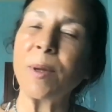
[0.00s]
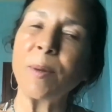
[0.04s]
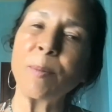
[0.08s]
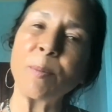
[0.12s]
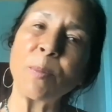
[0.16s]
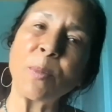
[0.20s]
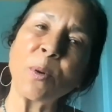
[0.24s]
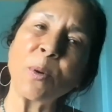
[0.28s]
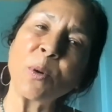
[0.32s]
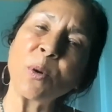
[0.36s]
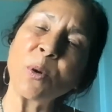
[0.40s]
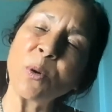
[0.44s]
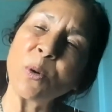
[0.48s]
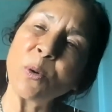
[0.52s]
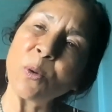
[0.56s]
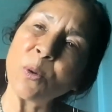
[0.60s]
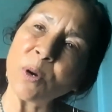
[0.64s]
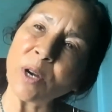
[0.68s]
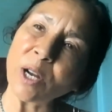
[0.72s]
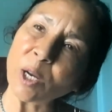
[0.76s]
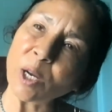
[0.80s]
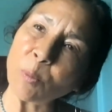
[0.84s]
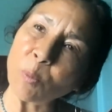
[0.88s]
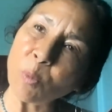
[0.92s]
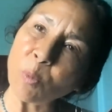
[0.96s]
people who
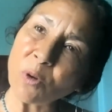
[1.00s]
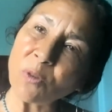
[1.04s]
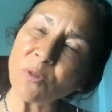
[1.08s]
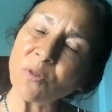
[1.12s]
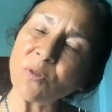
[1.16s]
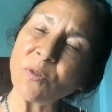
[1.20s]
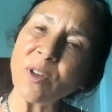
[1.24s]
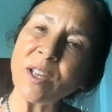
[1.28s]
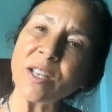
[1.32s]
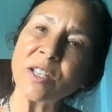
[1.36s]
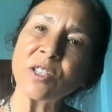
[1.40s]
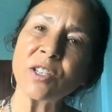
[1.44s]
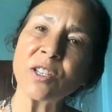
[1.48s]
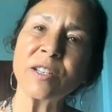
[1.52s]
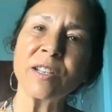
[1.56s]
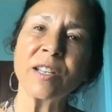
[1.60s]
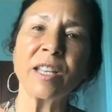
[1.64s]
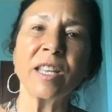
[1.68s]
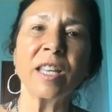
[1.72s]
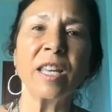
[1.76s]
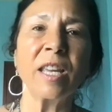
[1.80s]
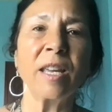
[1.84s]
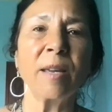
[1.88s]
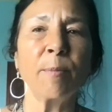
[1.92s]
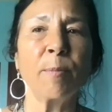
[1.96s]
work
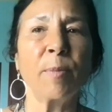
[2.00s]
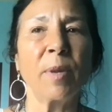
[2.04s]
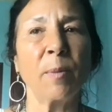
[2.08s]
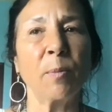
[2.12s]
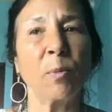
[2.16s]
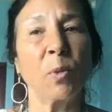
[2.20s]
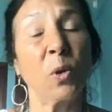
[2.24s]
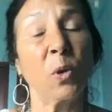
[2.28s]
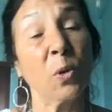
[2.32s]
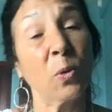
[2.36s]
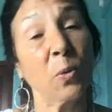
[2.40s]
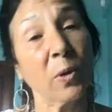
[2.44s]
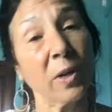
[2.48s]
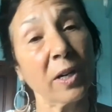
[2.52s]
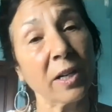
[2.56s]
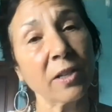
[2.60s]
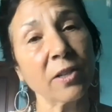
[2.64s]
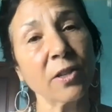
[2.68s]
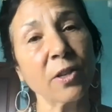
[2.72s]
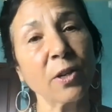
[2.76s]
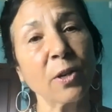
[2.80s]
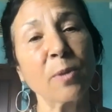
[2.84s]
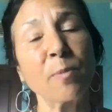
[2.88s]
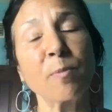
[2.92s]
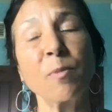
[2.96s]
professionally, people who
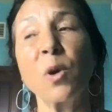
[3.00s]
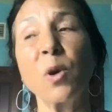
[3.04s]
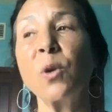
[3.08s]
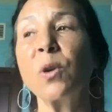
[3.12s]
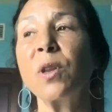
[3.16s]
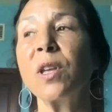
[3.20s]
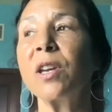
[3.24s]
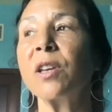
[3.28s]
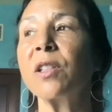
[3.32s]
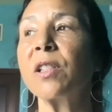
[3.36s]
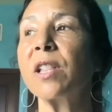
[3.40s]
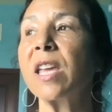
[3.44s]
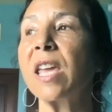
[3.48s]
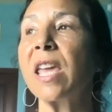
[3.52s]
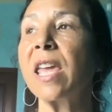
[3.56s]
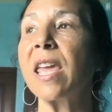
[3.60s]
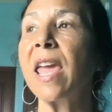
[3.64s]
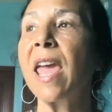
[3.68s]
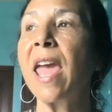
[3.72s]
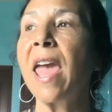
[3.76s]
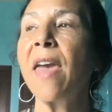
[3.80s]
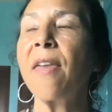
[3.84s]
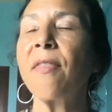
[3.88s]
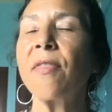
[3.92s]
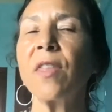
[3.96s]
work
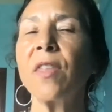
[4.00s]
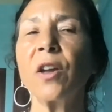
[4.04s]
ceremonially.